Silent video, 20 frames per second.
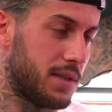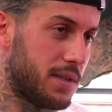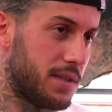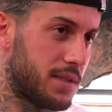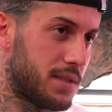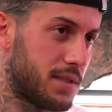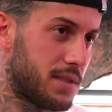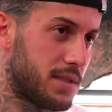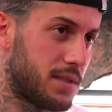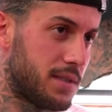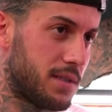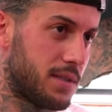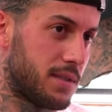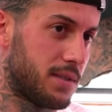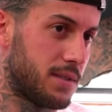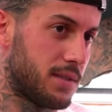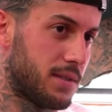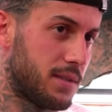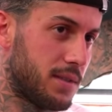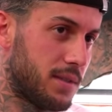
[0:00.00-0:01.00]
is
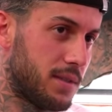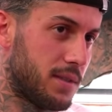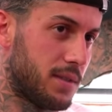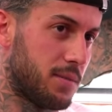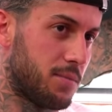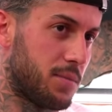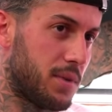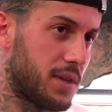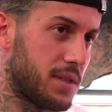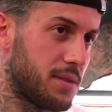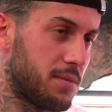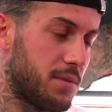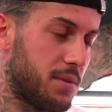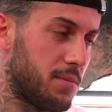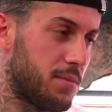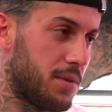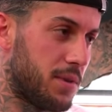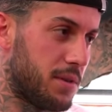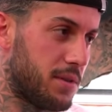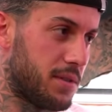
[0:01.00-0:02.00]
possibly
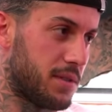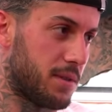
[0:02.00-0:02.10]
putting